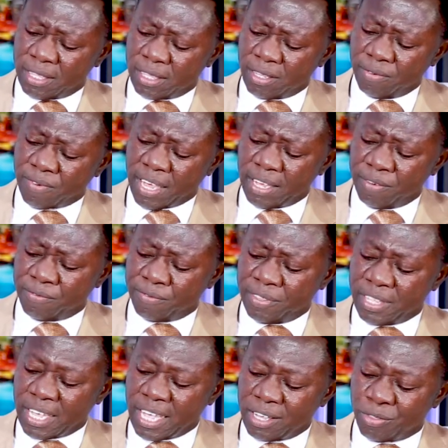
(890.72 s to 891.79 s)
if, I, if
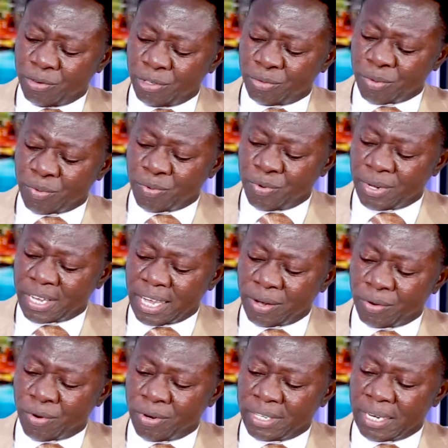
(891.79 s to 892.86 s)
they are those people, we can
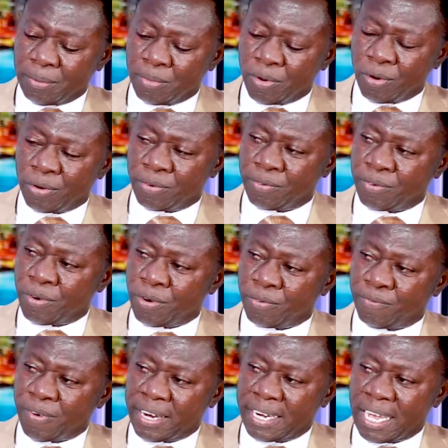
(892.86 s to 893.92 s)
call them God,
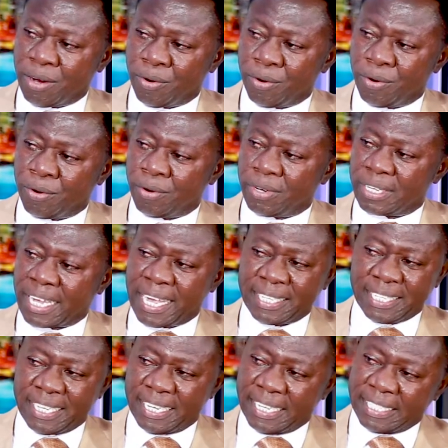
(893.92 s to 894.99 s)
Godfather or
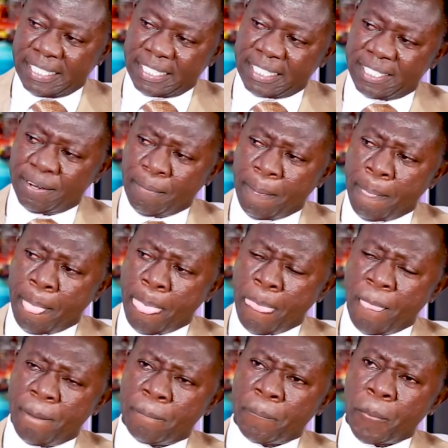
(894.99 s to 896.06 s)
guardian angel.
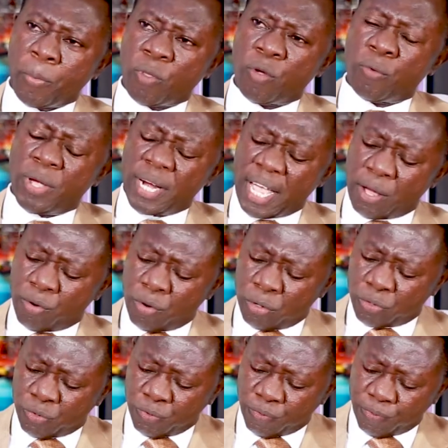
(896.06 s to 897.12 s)
When I got
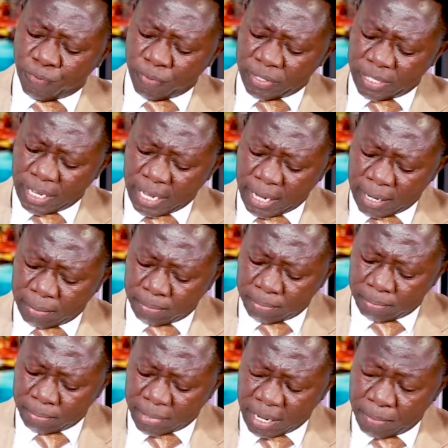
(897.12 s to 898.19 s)
to um,
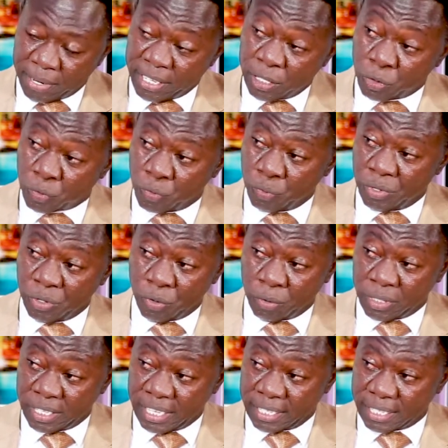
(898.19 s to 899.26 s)
the middle school in those
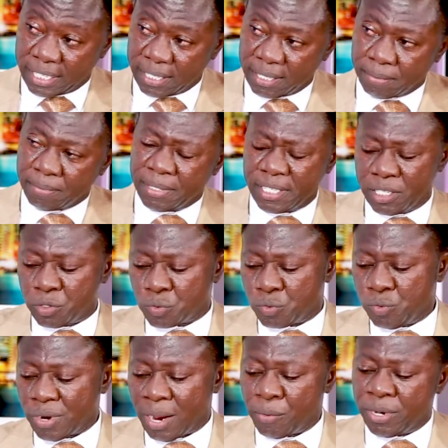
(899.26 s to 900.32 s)
days, middle school,
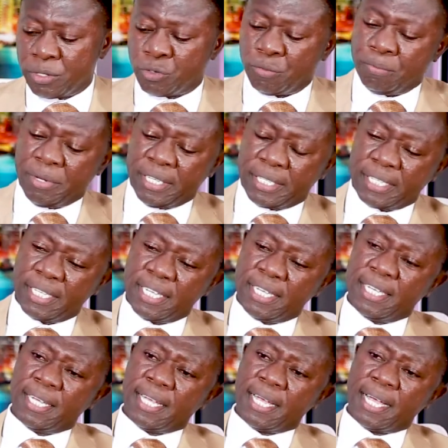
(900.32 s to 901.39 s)
I went to meet
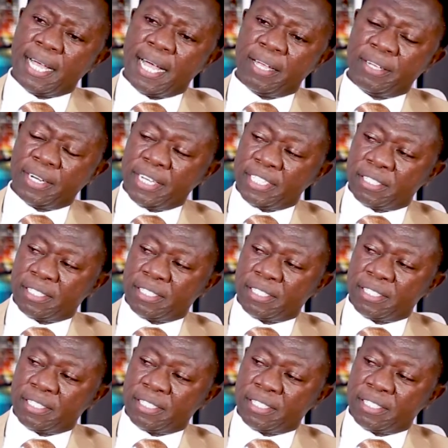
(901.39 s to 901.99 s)
an uh, English